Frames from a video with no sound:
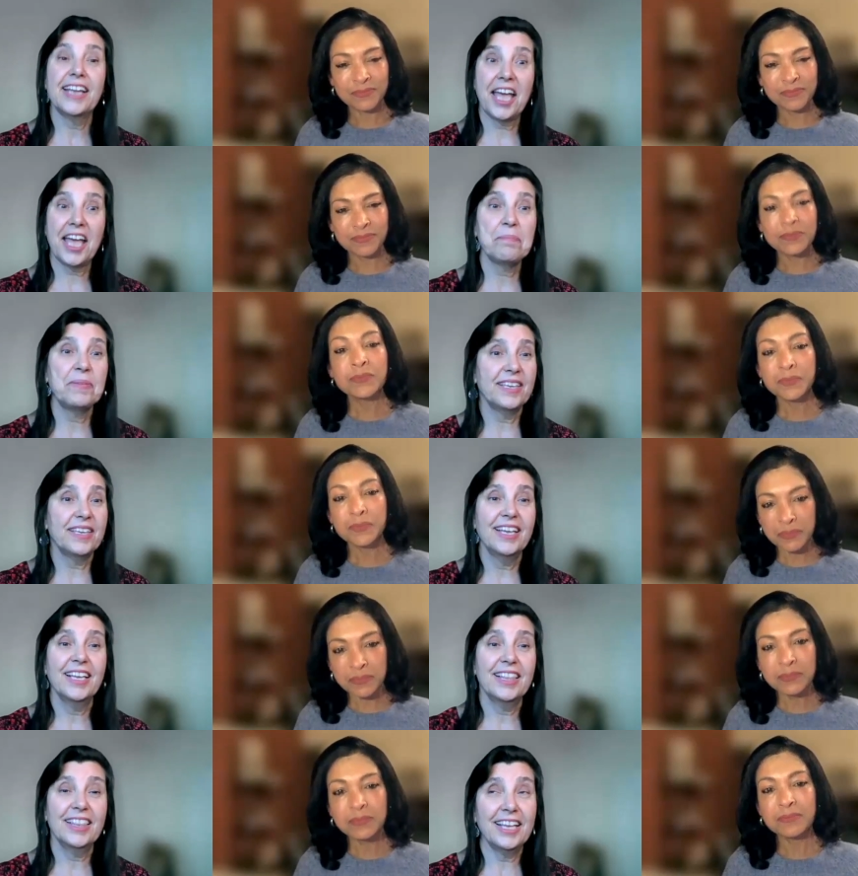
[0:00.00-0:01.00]
Speaker 1: and happy
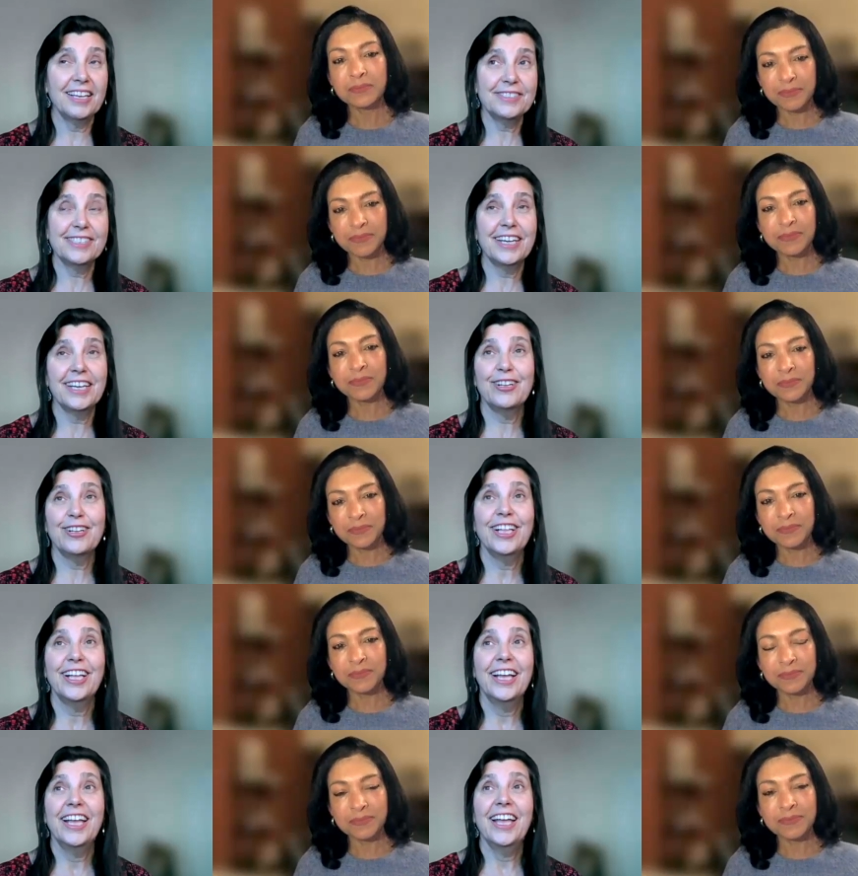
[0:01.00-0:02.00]
lifestyle.
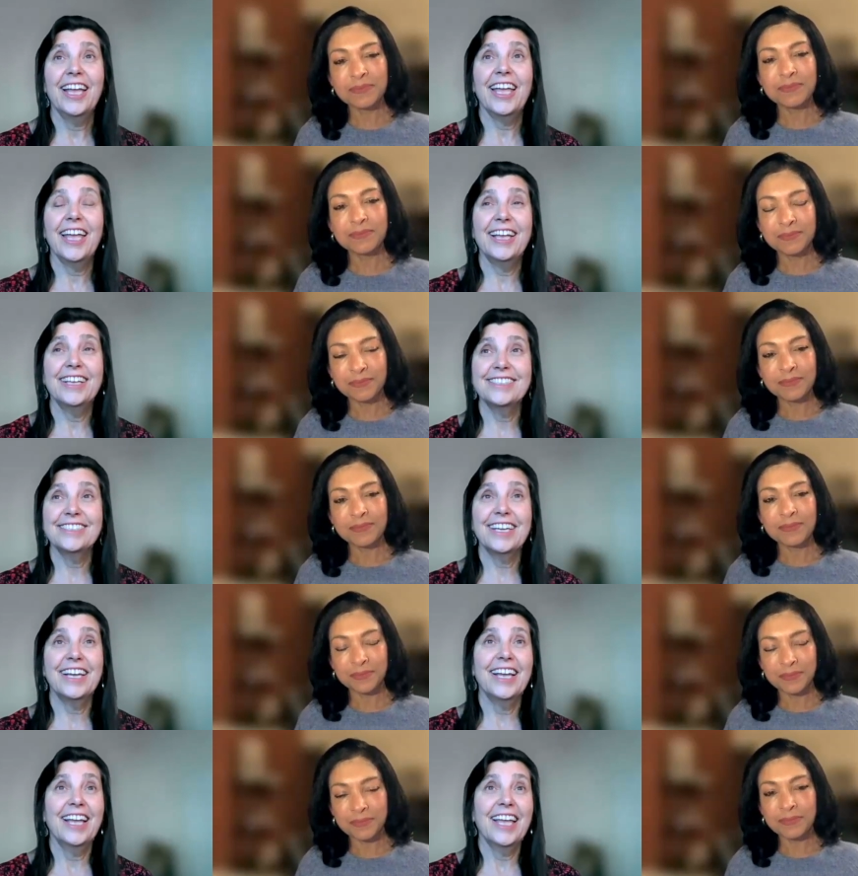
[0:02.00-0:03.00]
And,
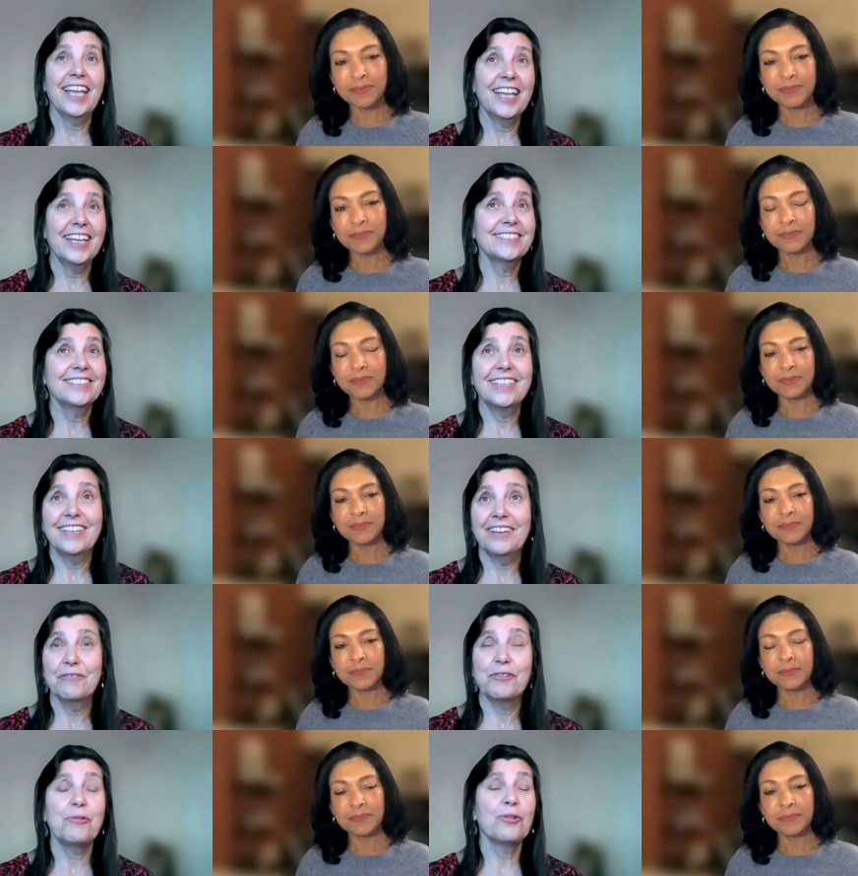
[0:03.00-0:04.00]
uh, and
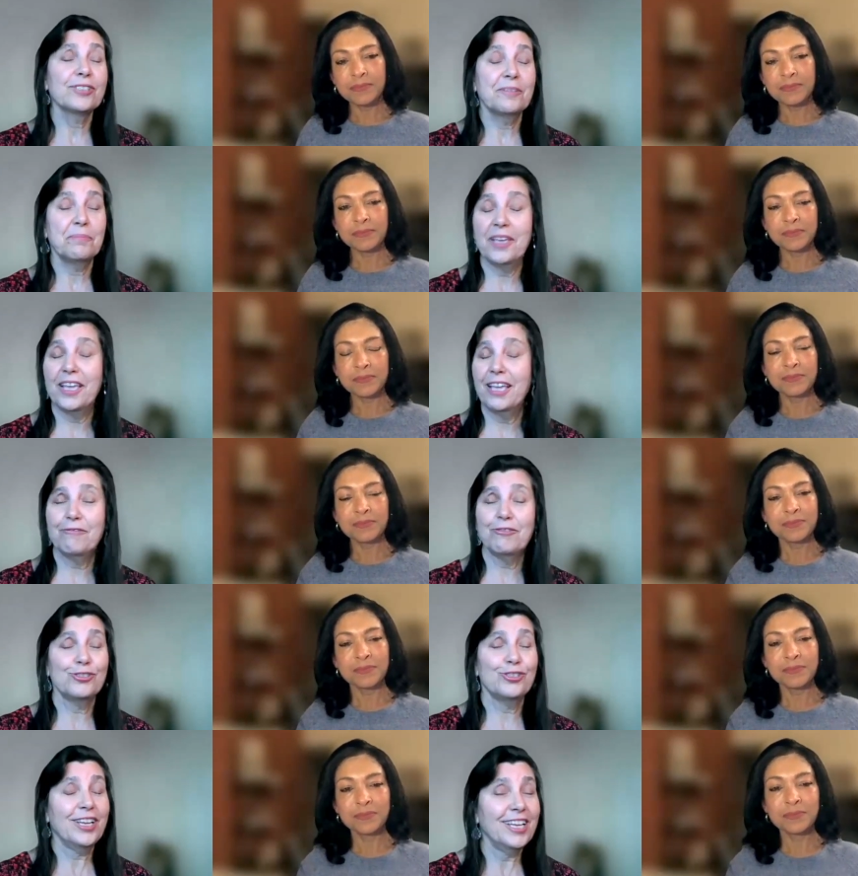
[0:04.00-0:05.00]
of course, the behavior
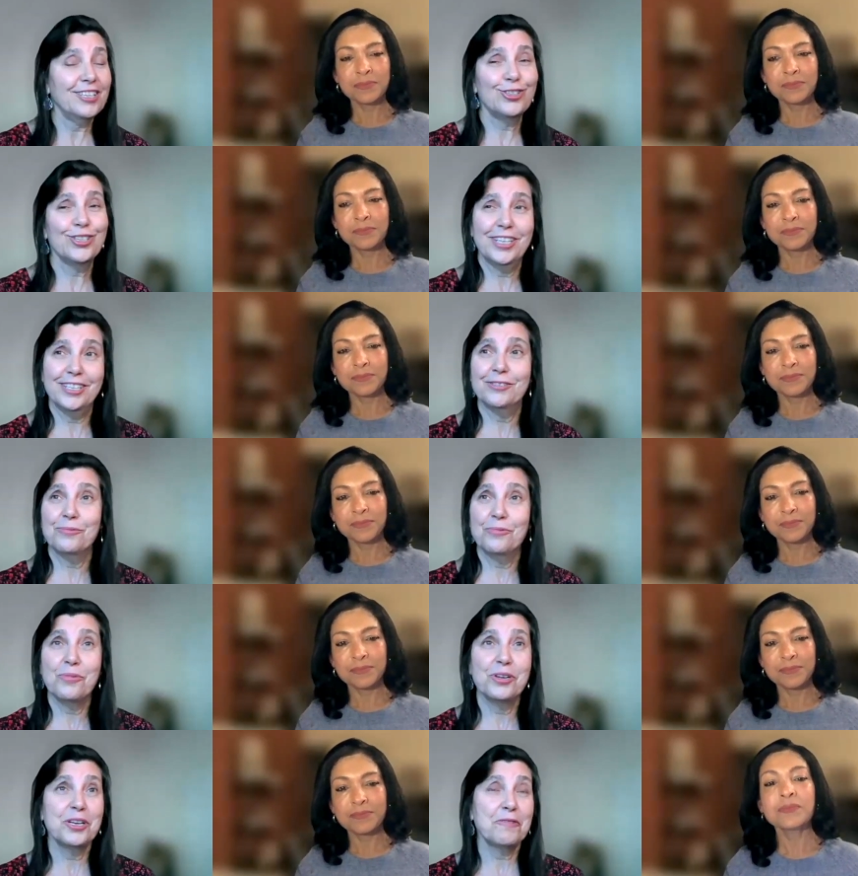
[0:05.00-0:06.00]
change is
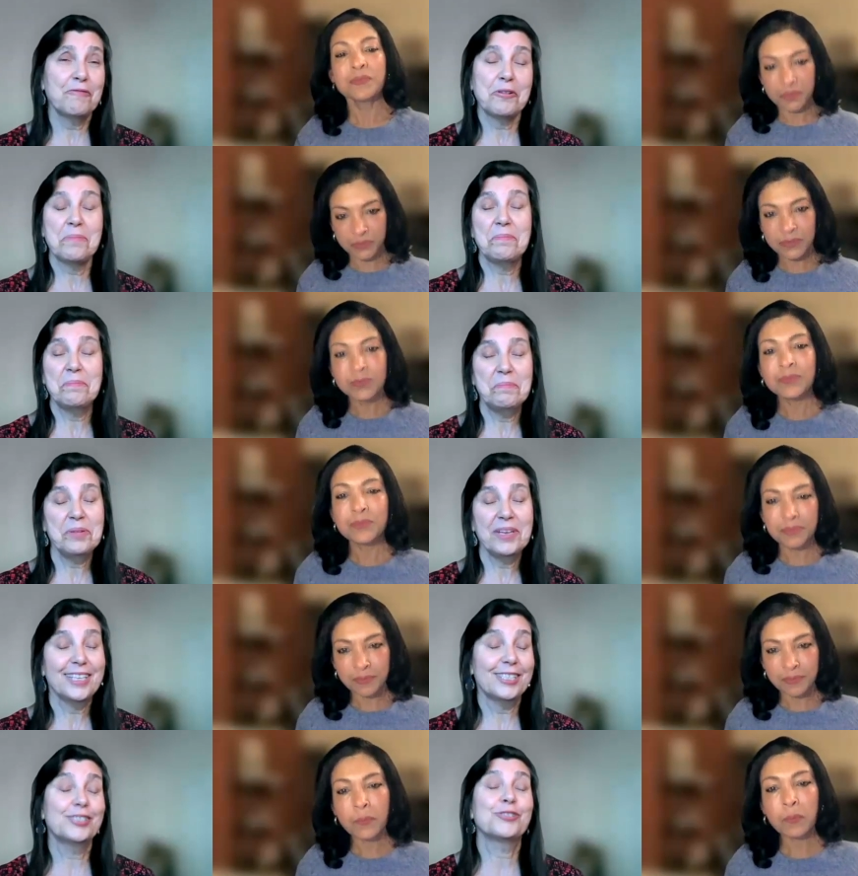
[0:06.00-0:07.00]
one of our
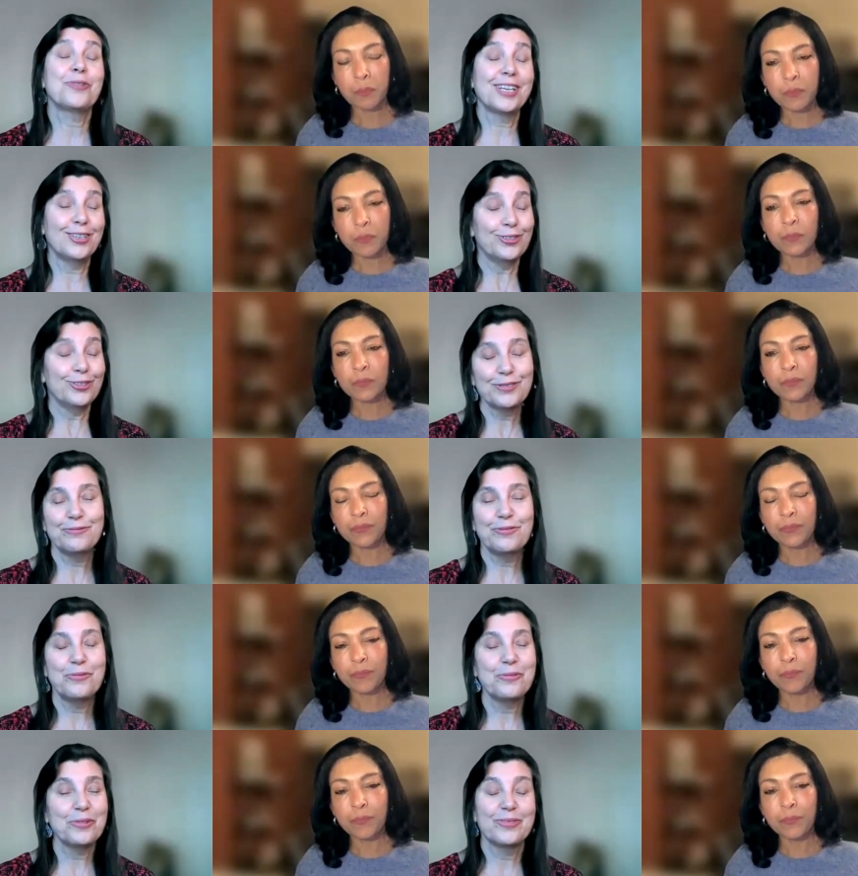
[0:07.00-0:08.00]
biggest struggles
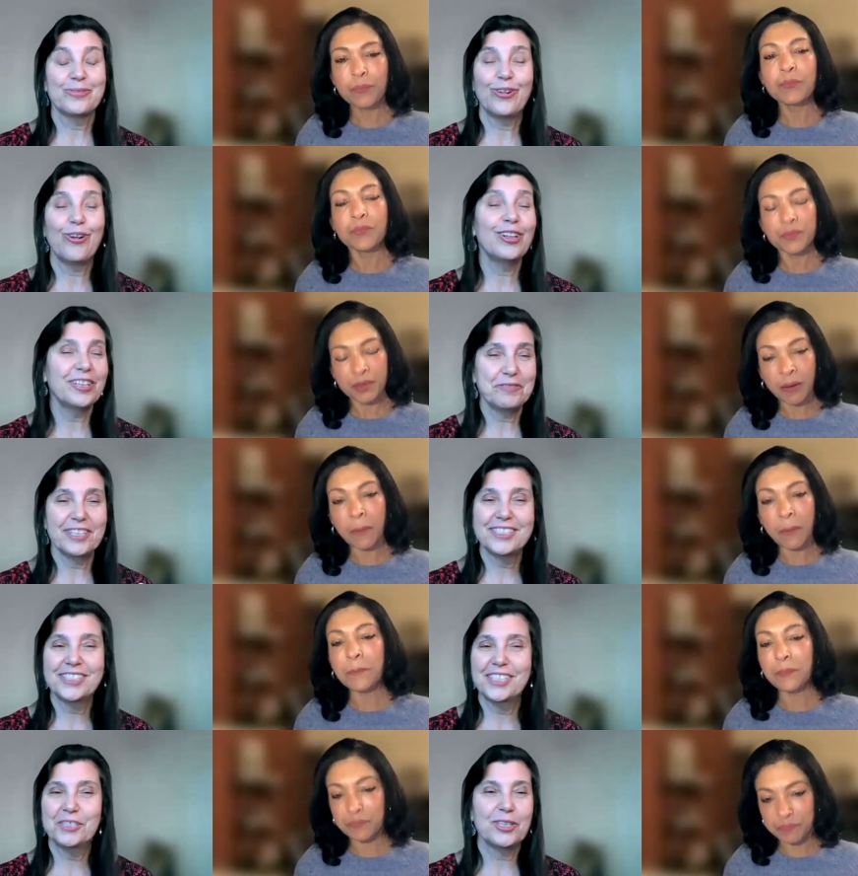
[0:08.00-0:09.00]
for yeah. all of
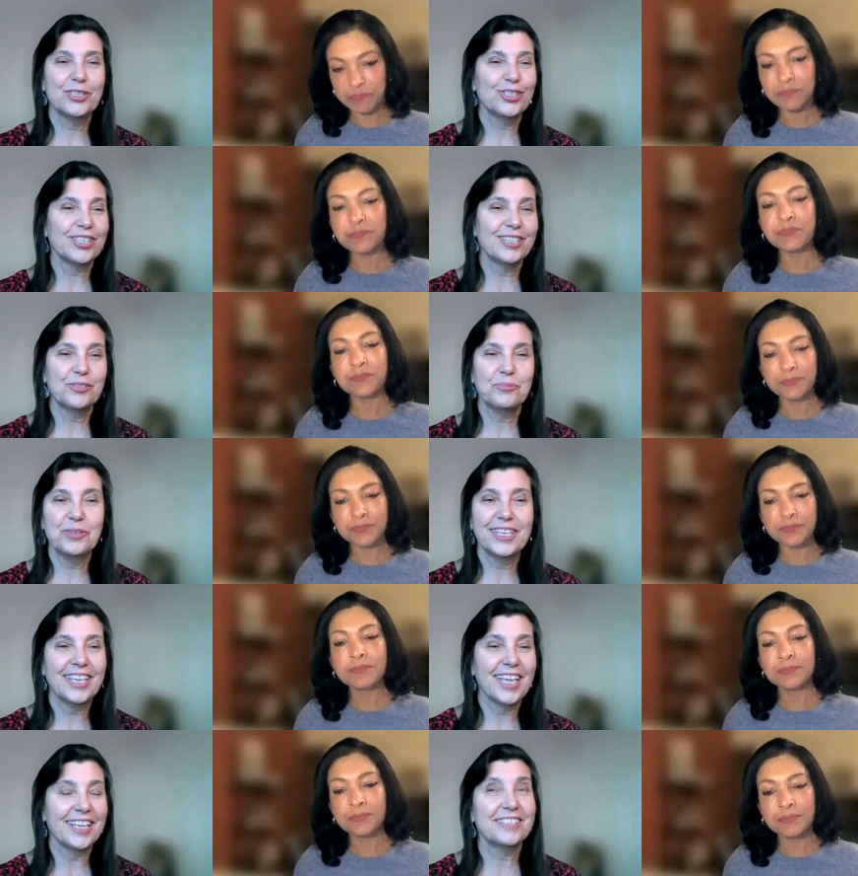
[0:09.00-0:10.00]
us, especially as
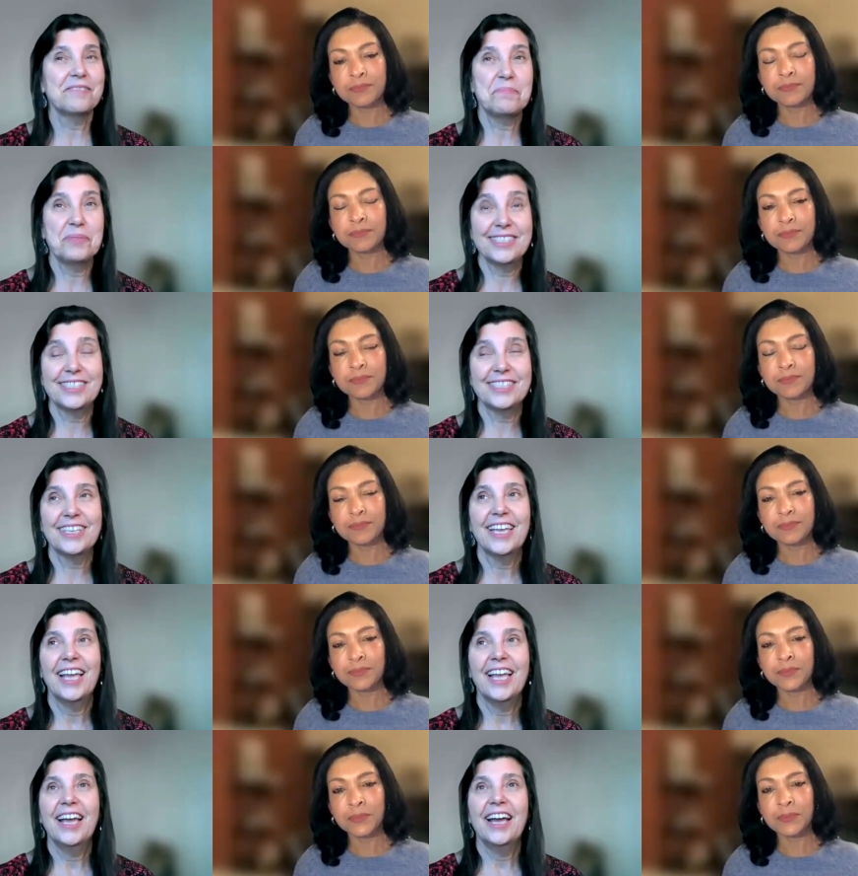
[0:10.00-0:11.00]
we get busy.